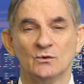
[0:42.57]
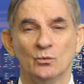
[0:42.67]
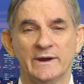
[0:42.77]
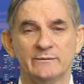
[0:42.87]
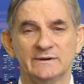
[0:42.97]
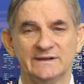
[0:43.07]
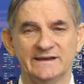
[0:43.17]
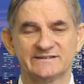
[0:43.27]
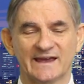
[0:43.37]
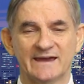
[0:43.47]
we
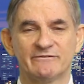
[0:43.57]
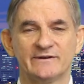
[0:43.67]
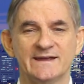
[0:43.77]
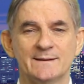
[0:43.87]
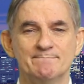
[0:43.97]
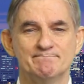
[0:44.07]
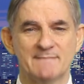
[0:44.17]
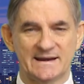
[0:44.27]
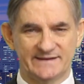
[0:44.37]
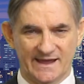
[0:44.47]
release every
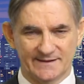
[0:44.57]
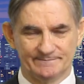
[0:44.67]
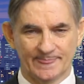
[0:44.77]
Monday.